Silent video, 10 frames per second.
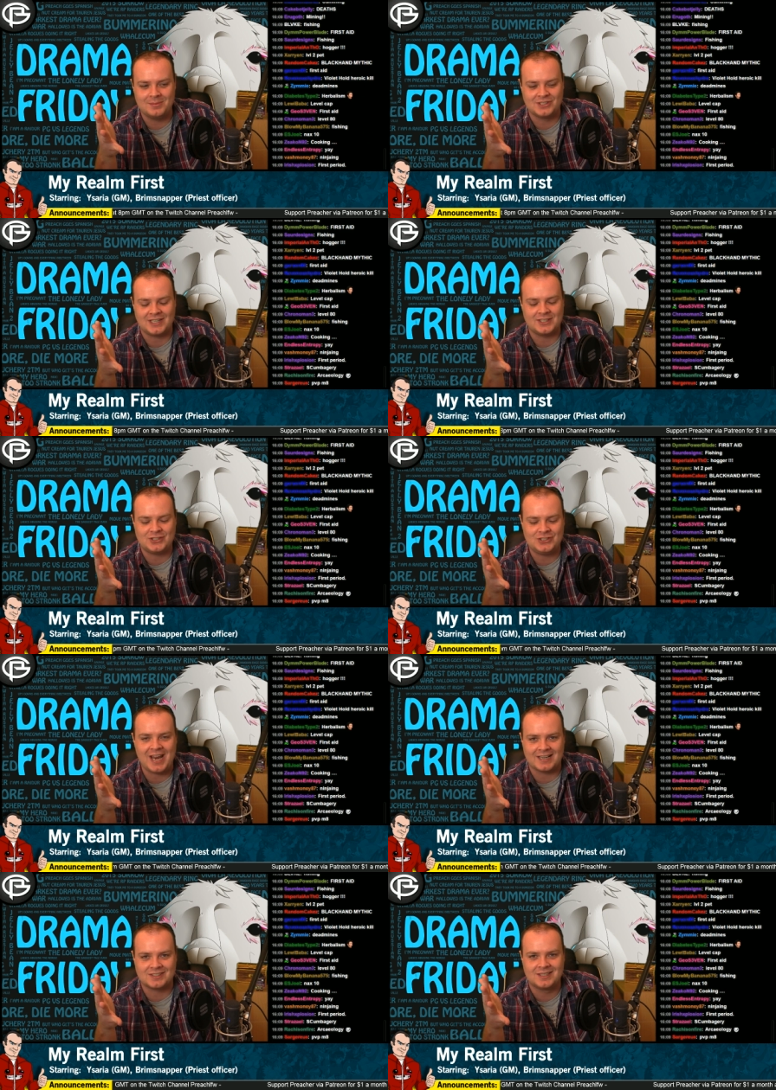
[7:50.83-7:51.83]
it's like
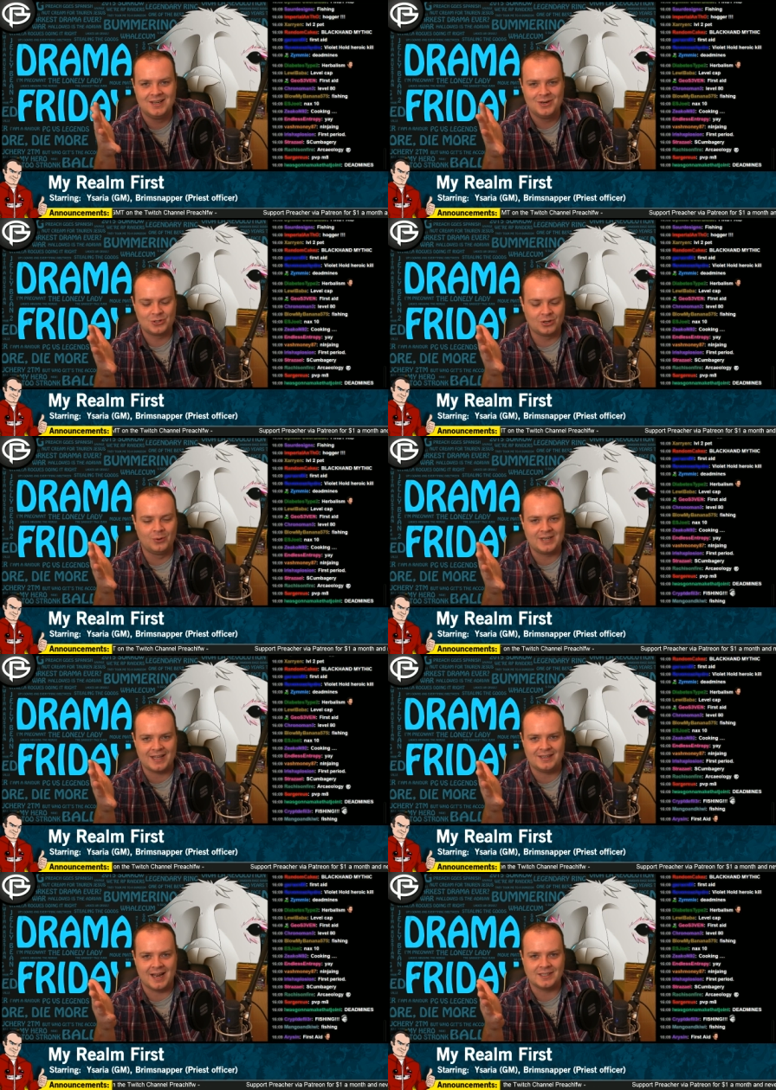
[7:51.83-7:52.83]
six troll death
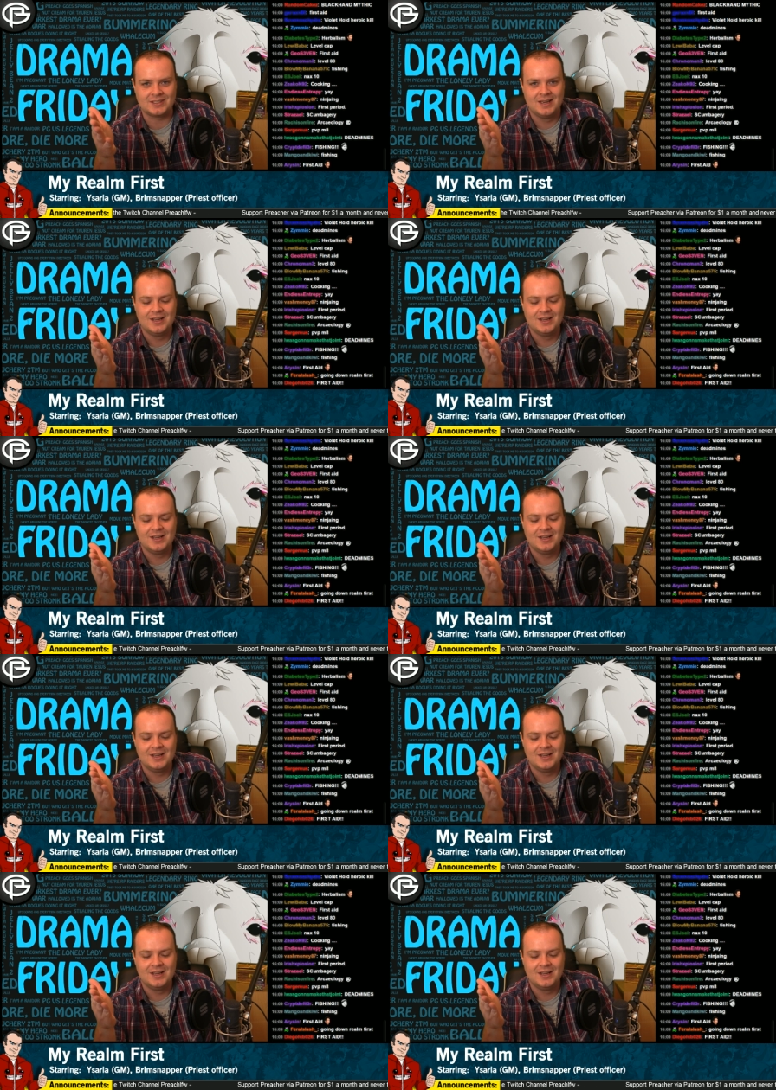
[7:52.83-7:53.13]
knights